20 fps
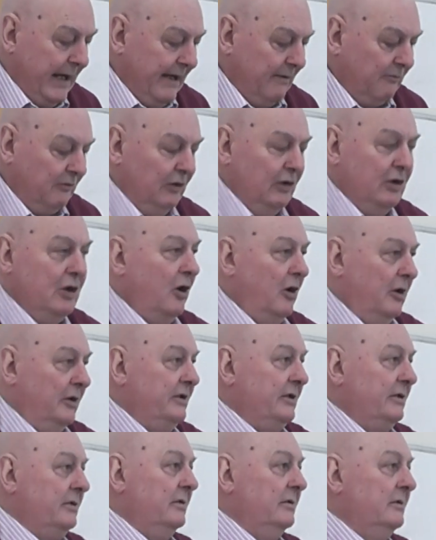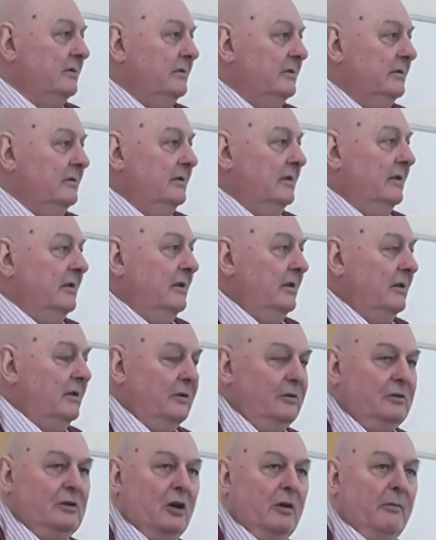out, Lot,
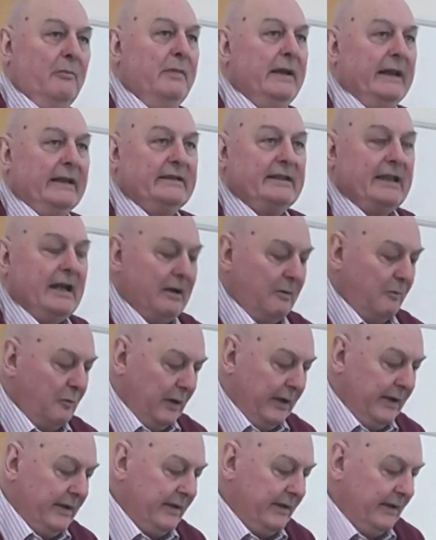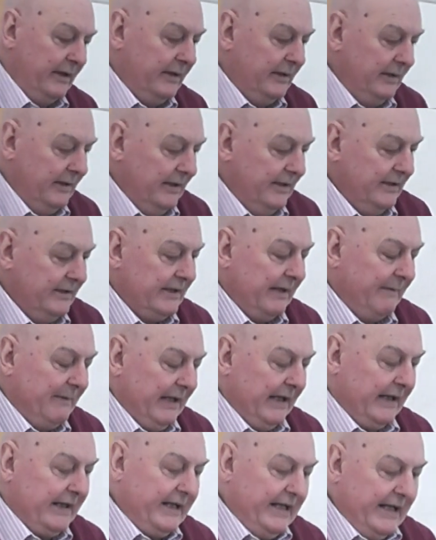who got mixed up with some
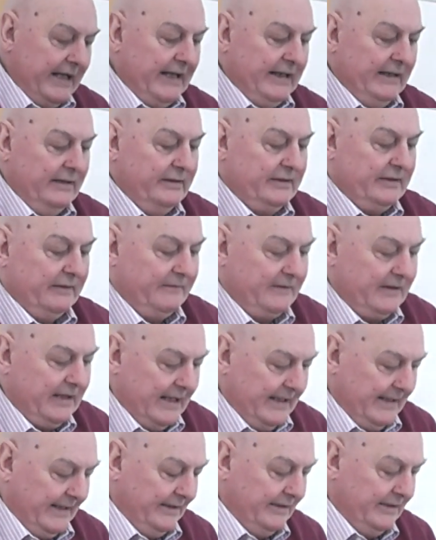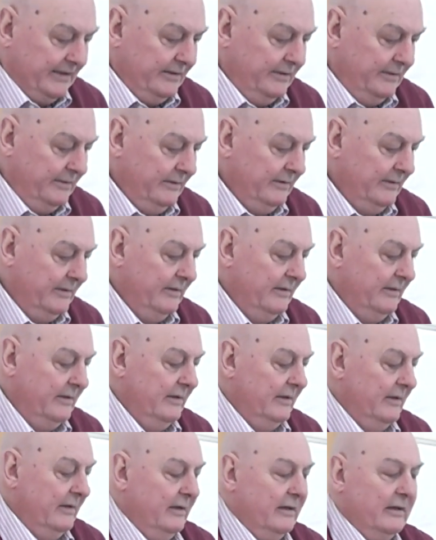of the kings of Canaan,
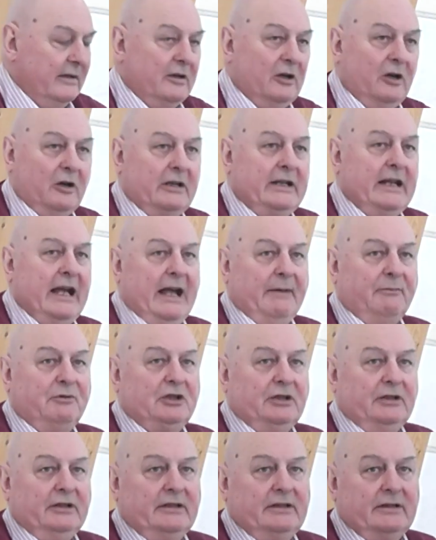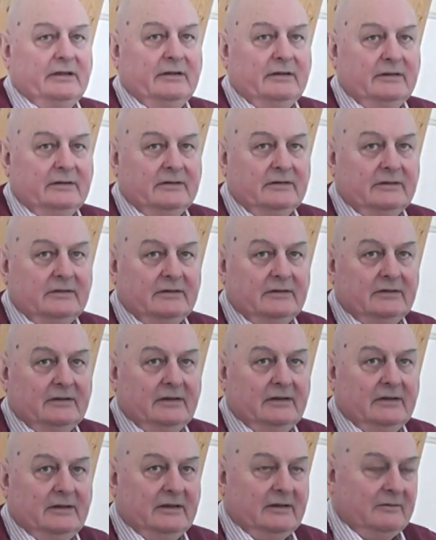got captured,
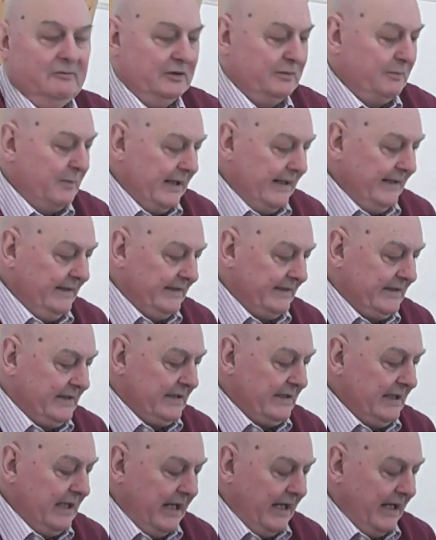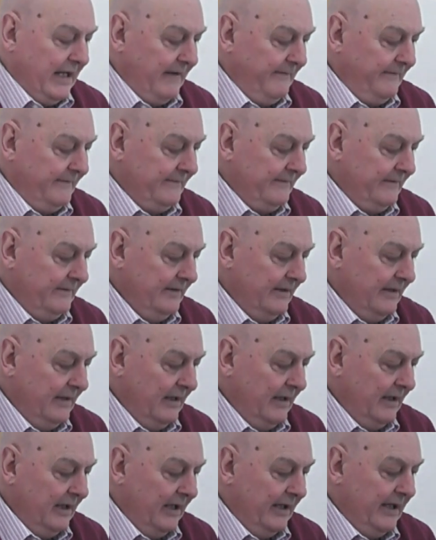was made a slave,
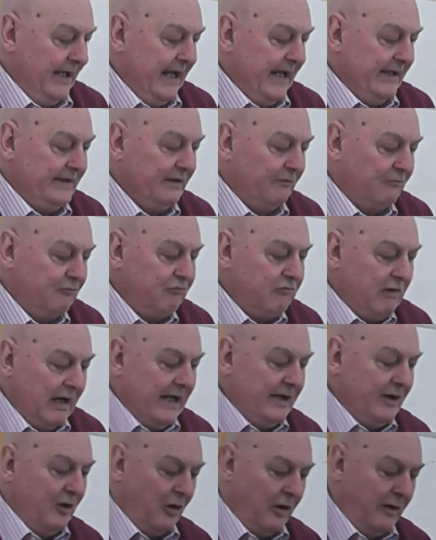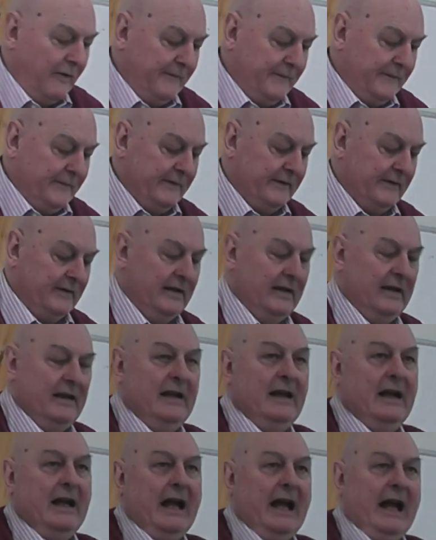and he had to run off
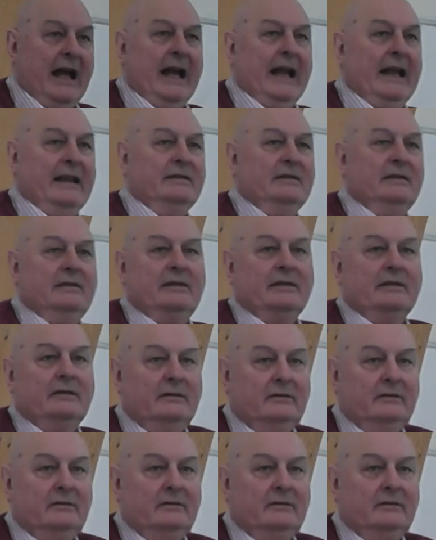and